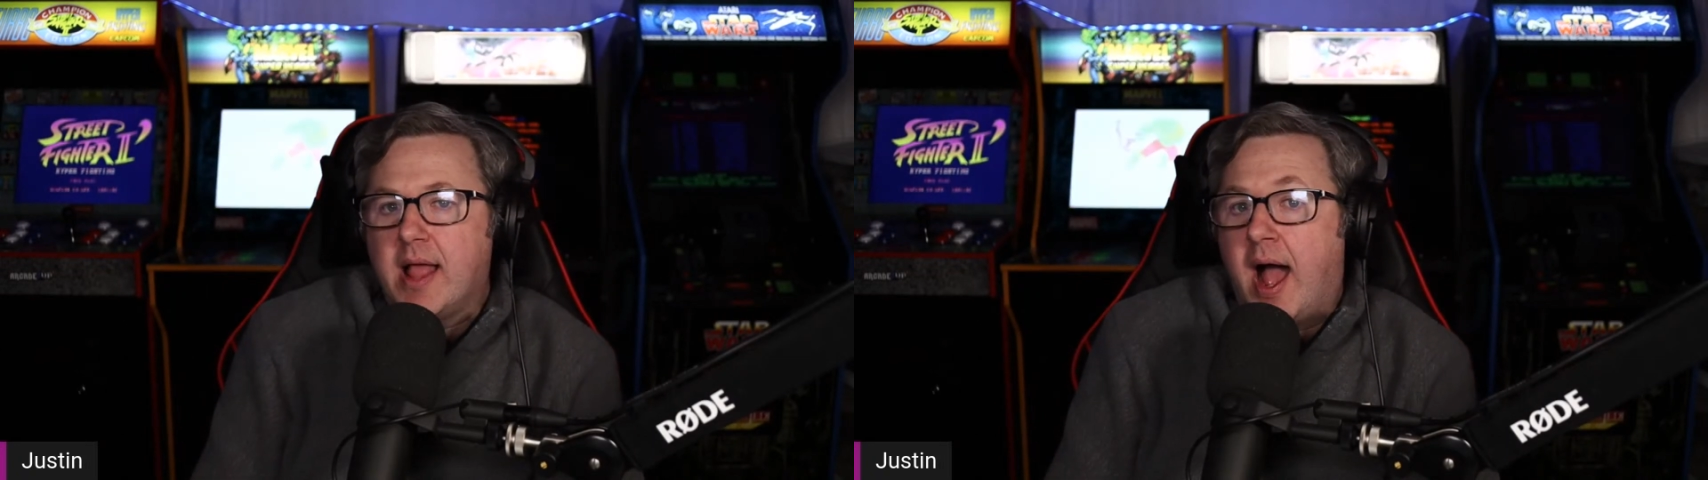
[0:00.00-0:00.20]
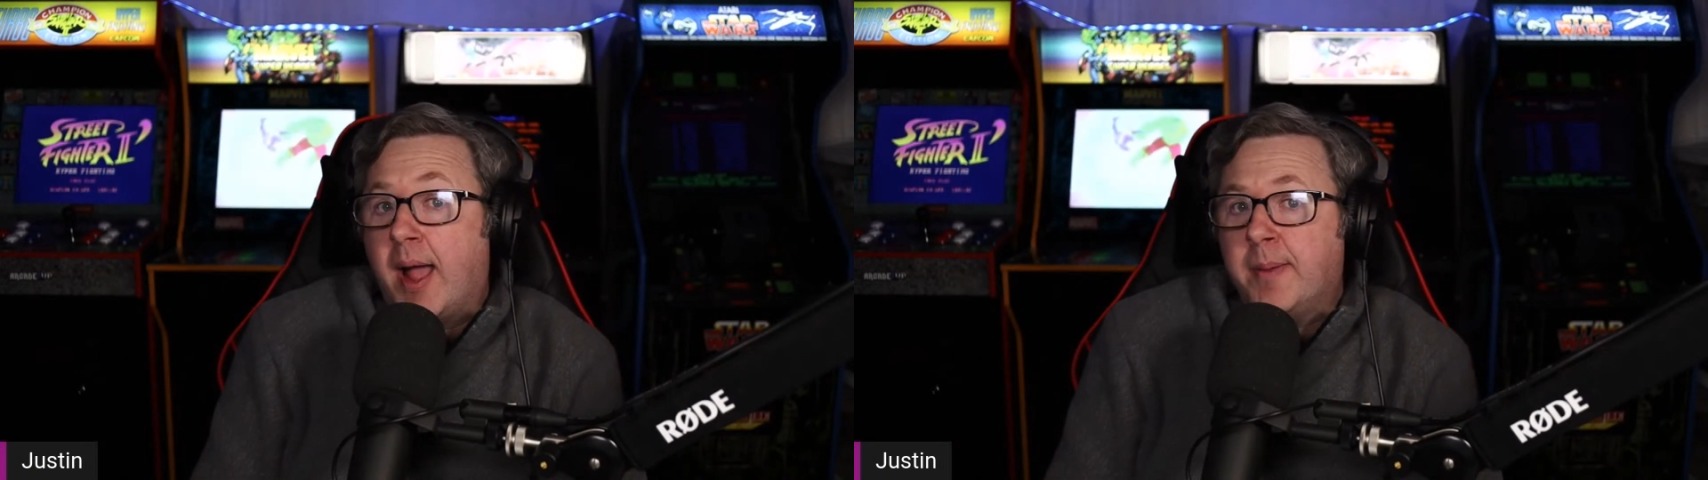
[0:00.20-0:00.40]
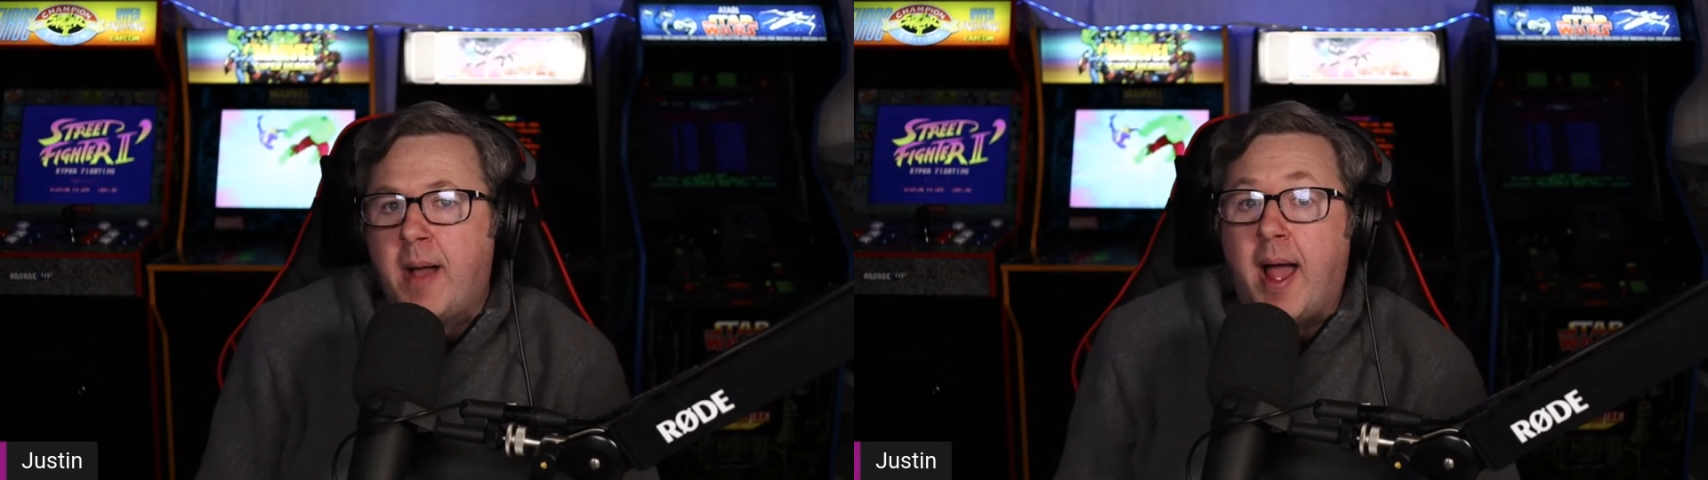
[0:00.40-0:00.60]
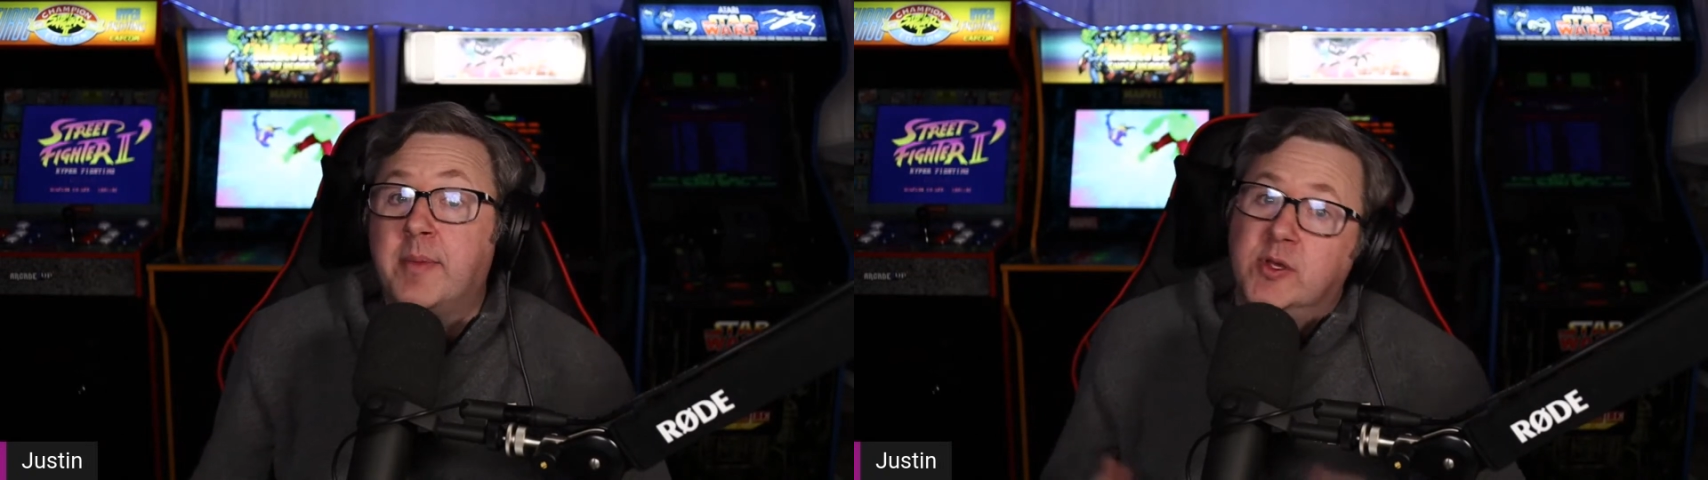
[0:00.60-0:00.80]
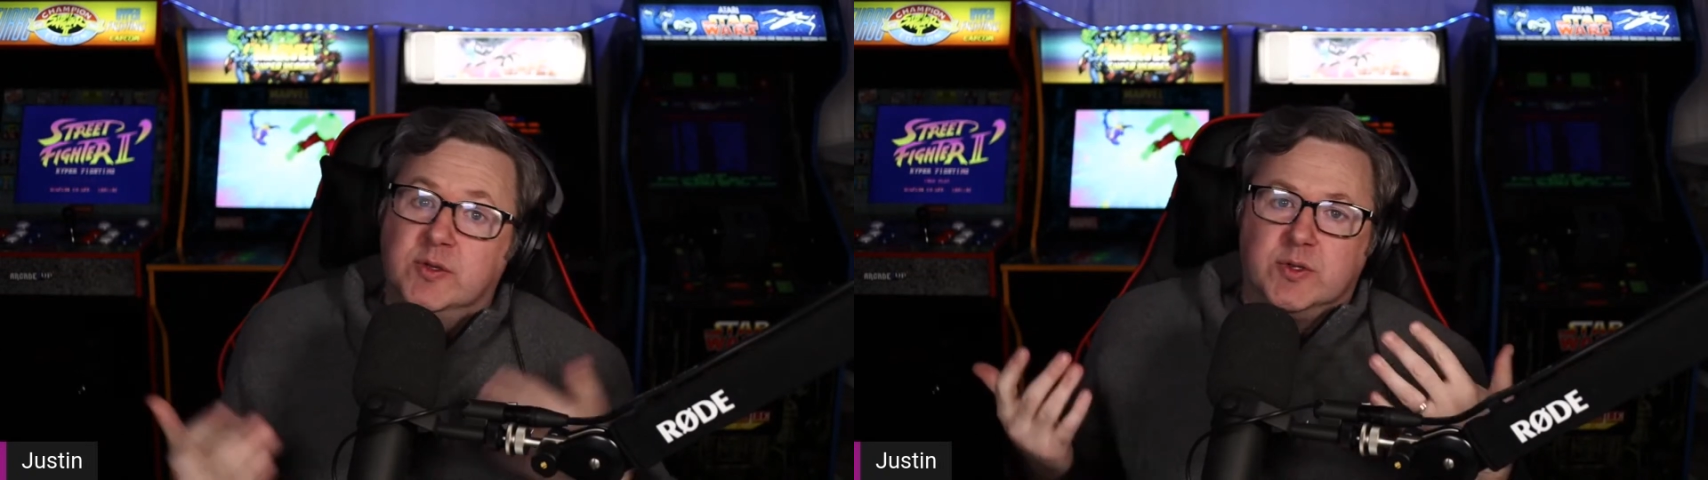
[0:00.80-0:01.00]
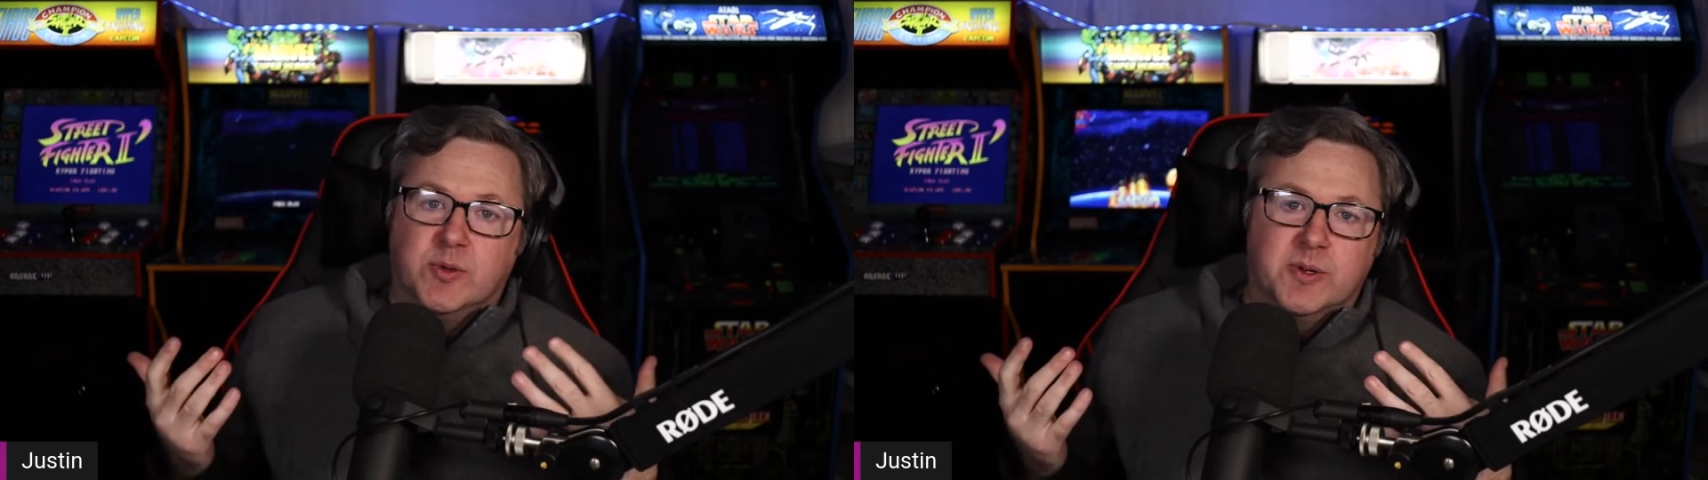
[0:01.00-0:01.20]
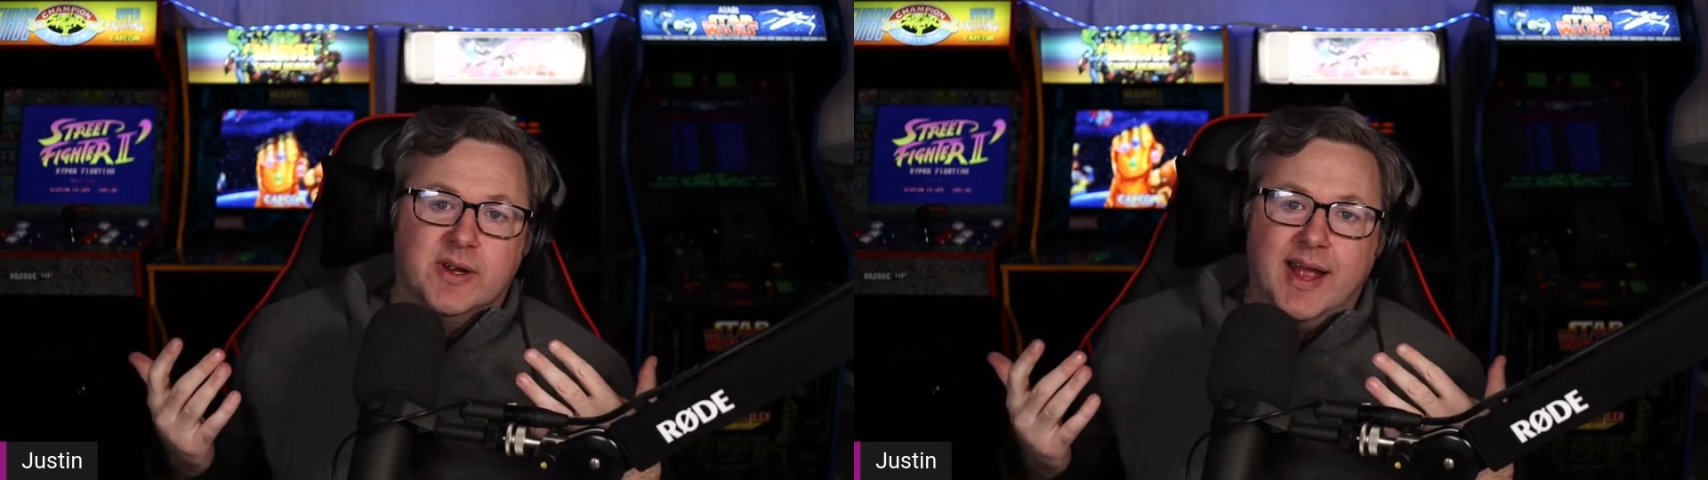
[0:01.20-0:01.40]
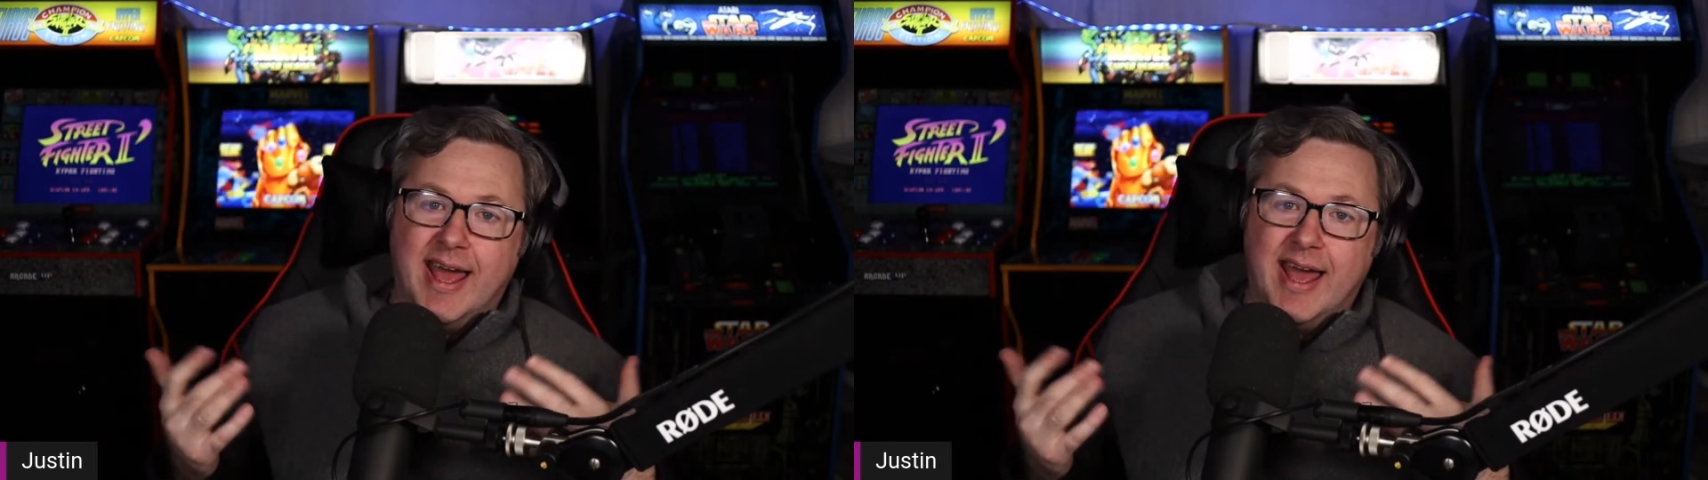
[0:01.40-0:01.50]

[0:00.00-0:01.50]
I'm a YouTuber,